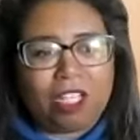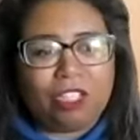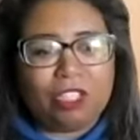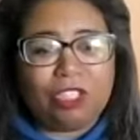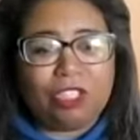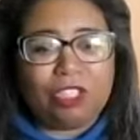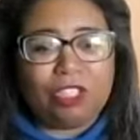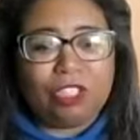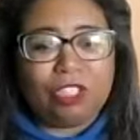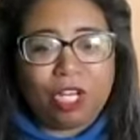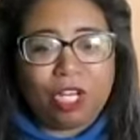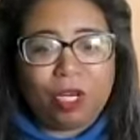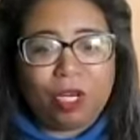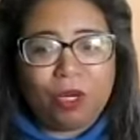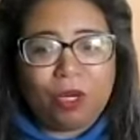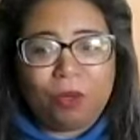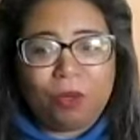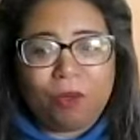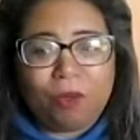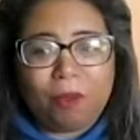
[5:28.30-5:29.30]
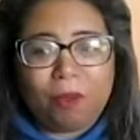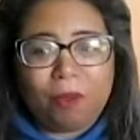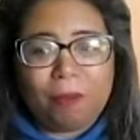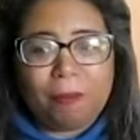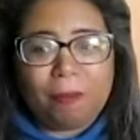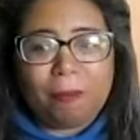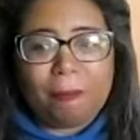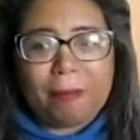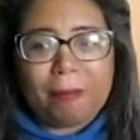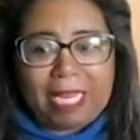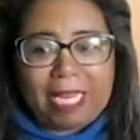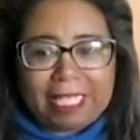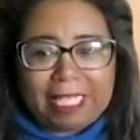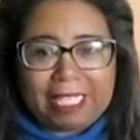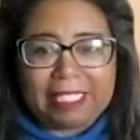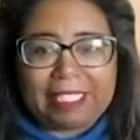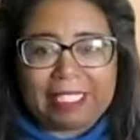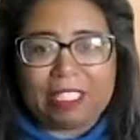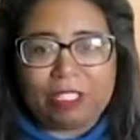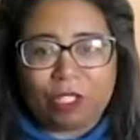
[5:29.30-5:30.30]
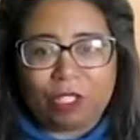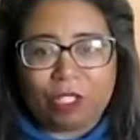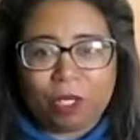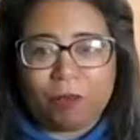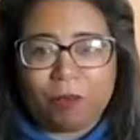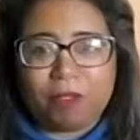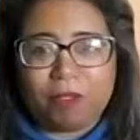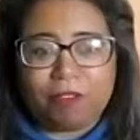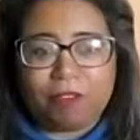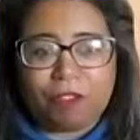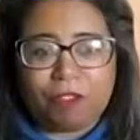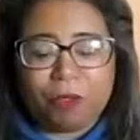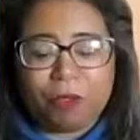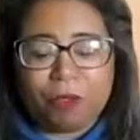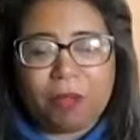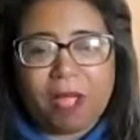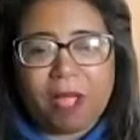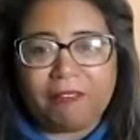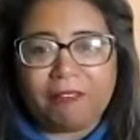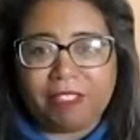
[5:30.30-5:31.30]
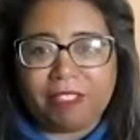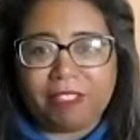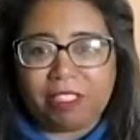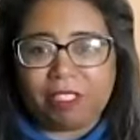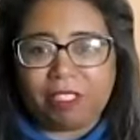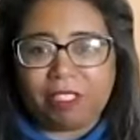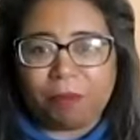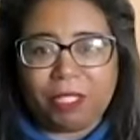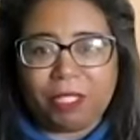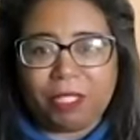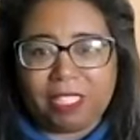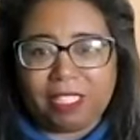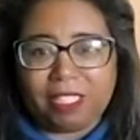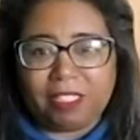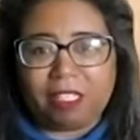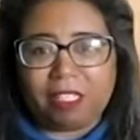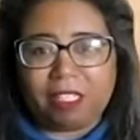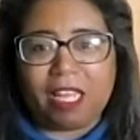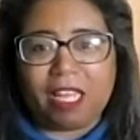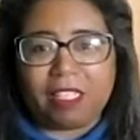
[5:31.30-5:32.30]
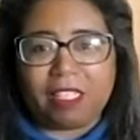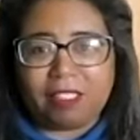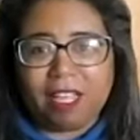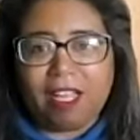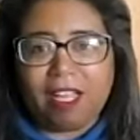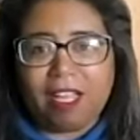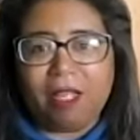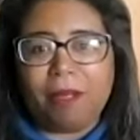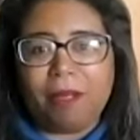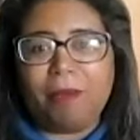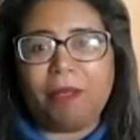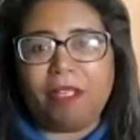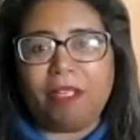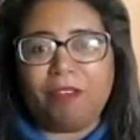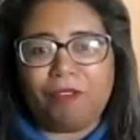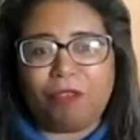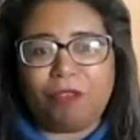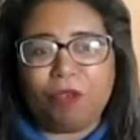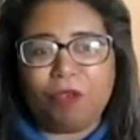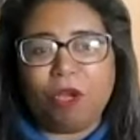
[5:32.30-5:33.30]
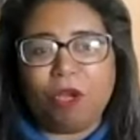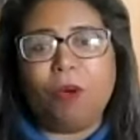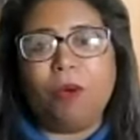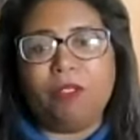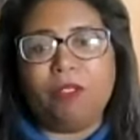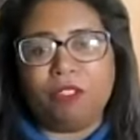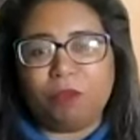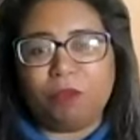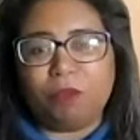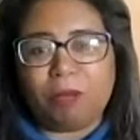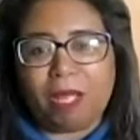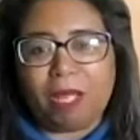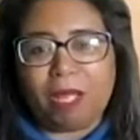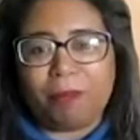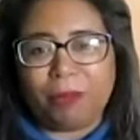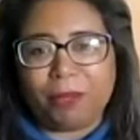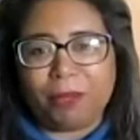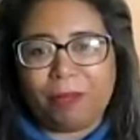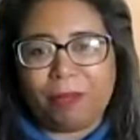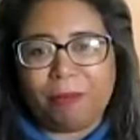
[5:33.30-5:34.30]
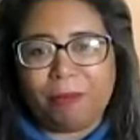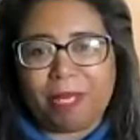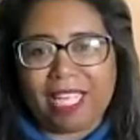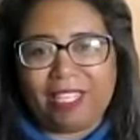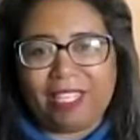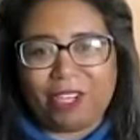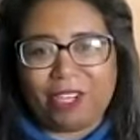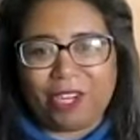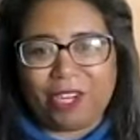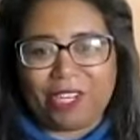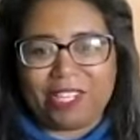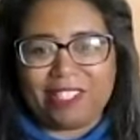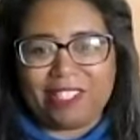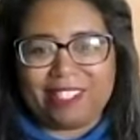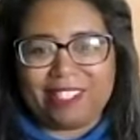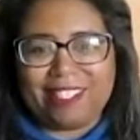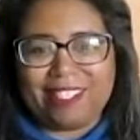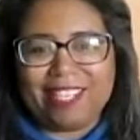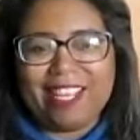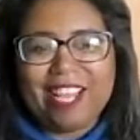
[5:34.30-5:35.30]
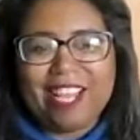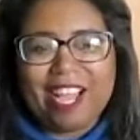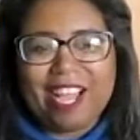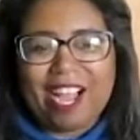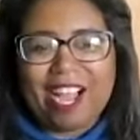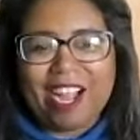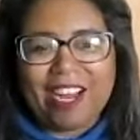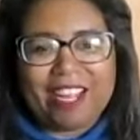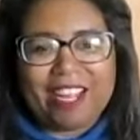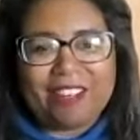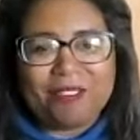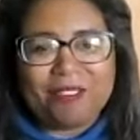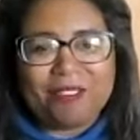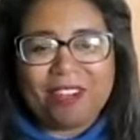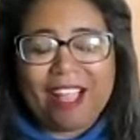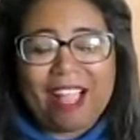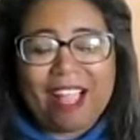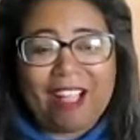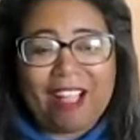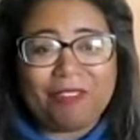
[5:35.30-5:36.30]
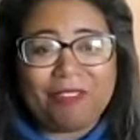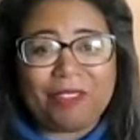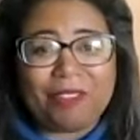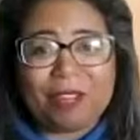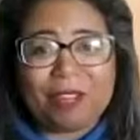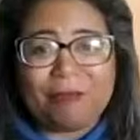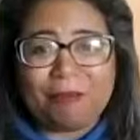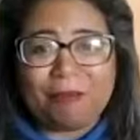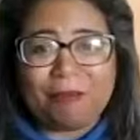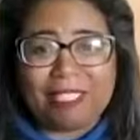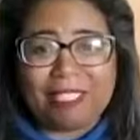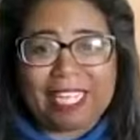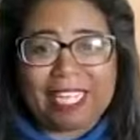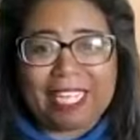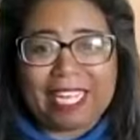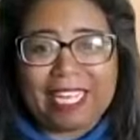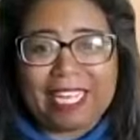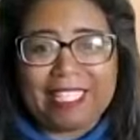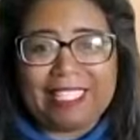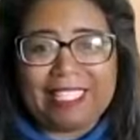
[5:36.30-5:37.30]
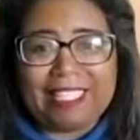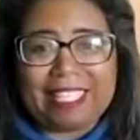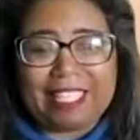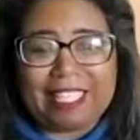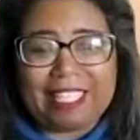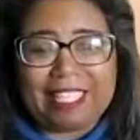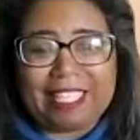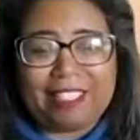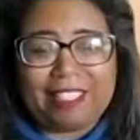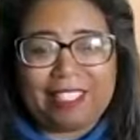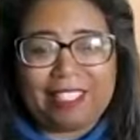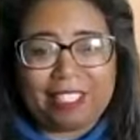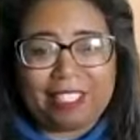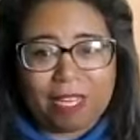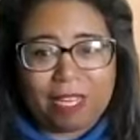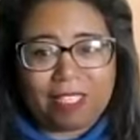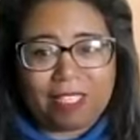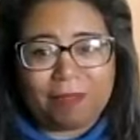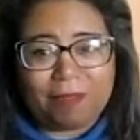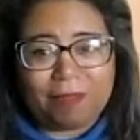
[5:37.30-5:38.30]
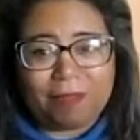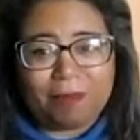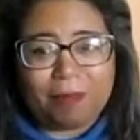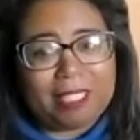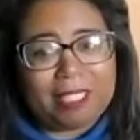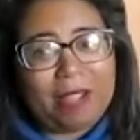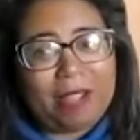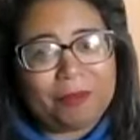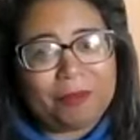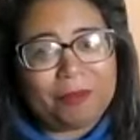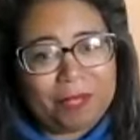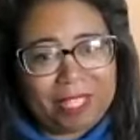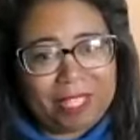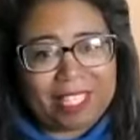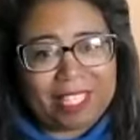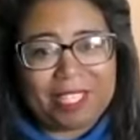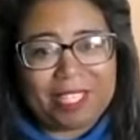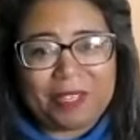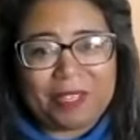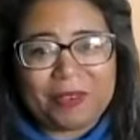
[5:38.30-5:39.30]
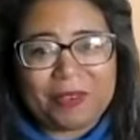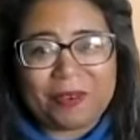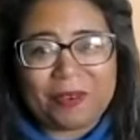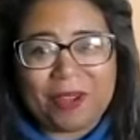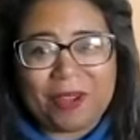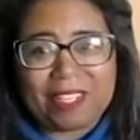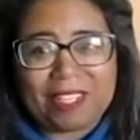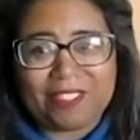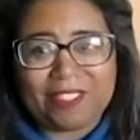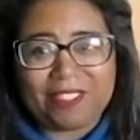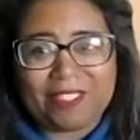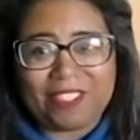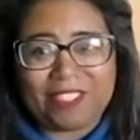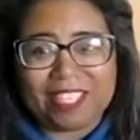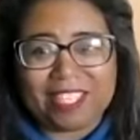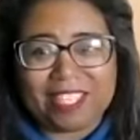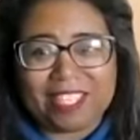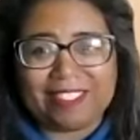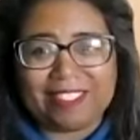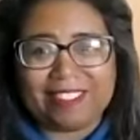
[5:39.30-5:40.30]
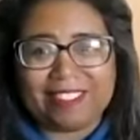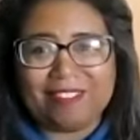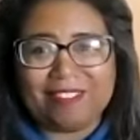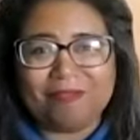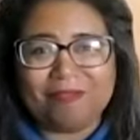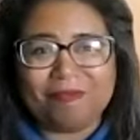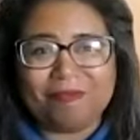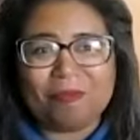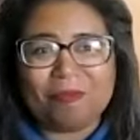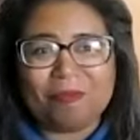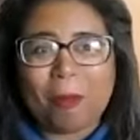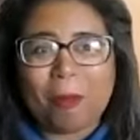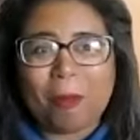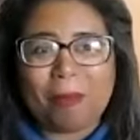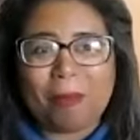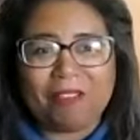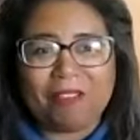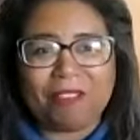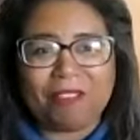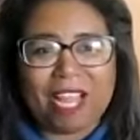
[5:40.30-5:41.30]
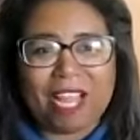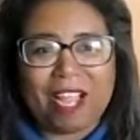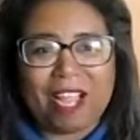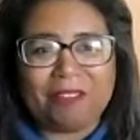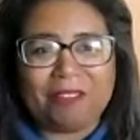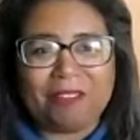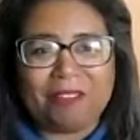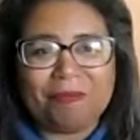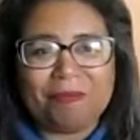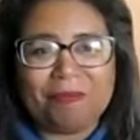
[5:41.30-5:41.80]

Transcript: low maintenance in terms of you having to put in a lot of time if you go and you buy pre-made cards. All right, well, have a great Monday, guys. See you next Monday with a new question. Bye for now.